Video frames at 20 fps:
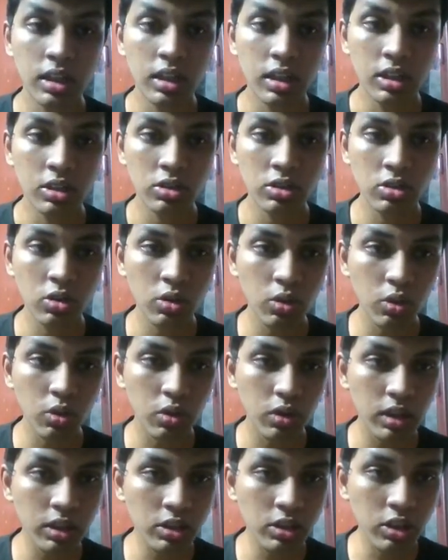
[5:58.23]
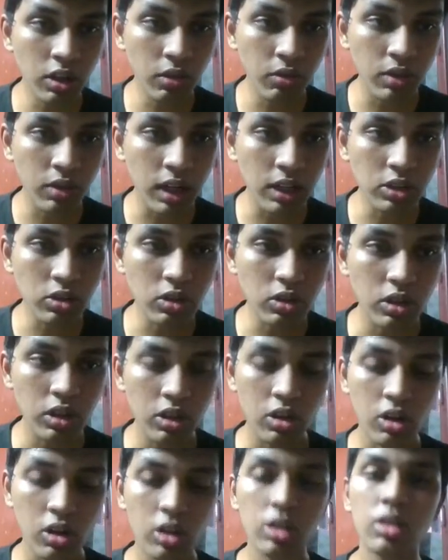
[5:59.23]
So instead of
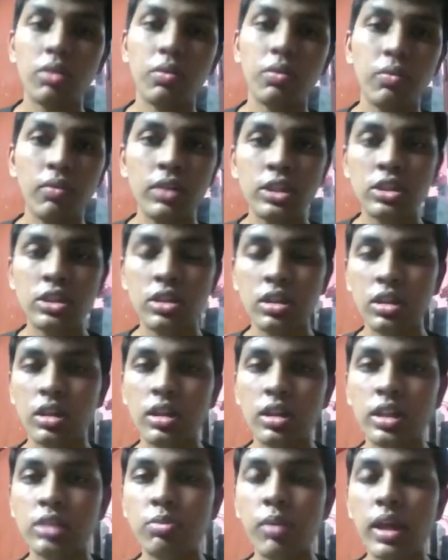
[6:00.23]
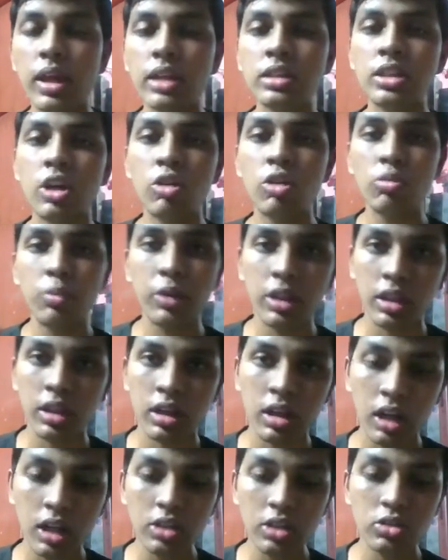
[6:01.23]
console.log, which displays the output in the
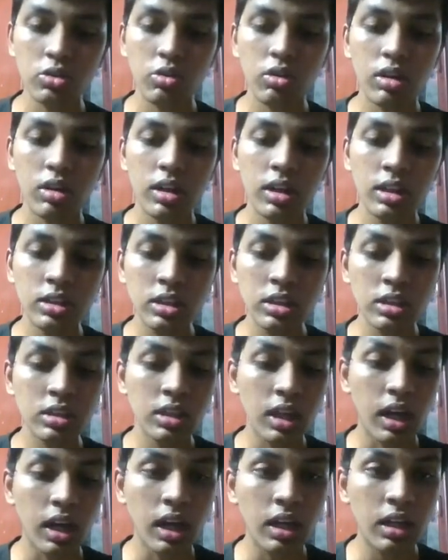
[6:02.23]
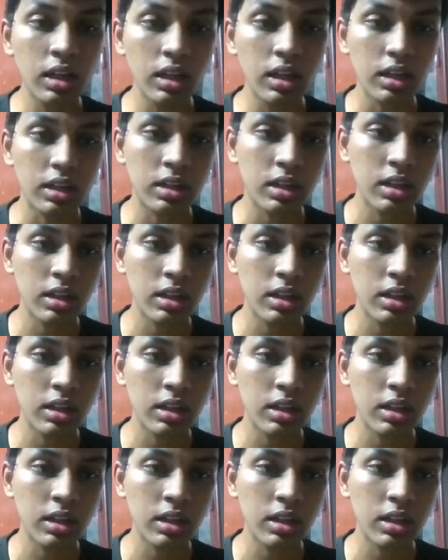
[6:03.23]
console, let's just say alert,